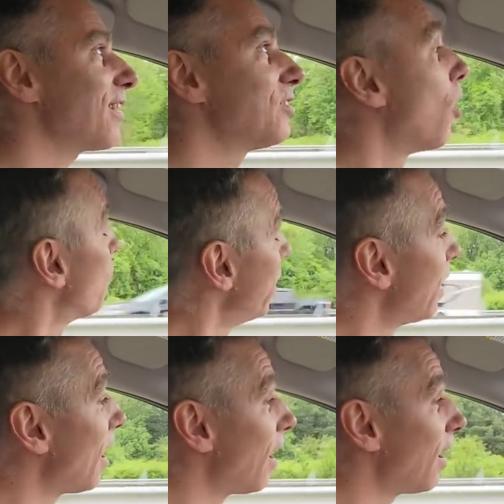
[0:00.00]
So we
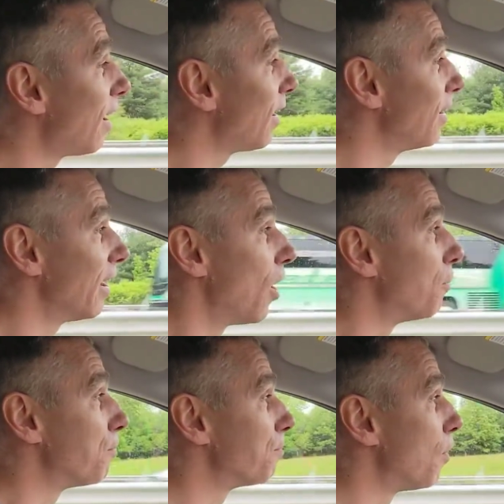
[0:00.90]
had,
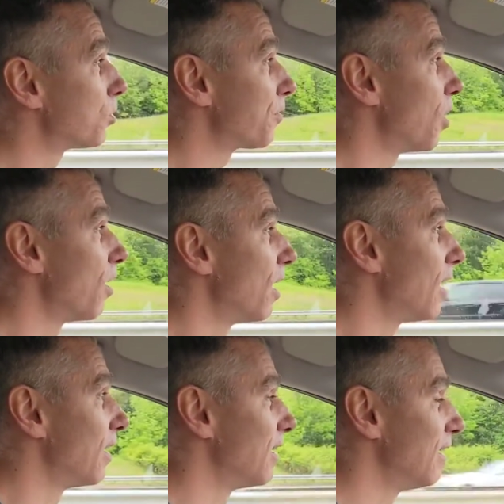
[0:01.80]
most of
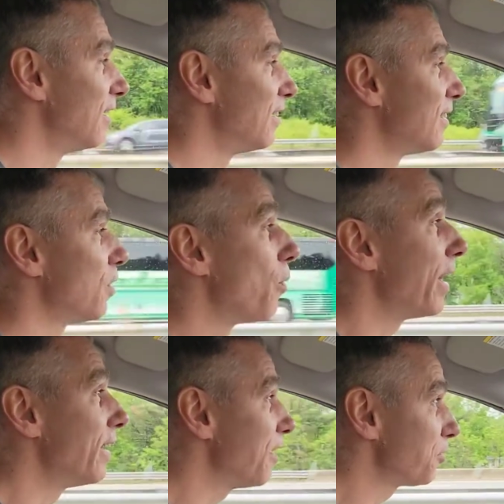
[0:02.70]
our
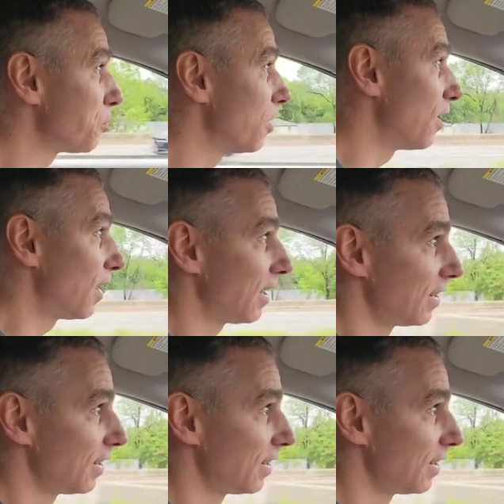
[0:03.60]
wedding gifts were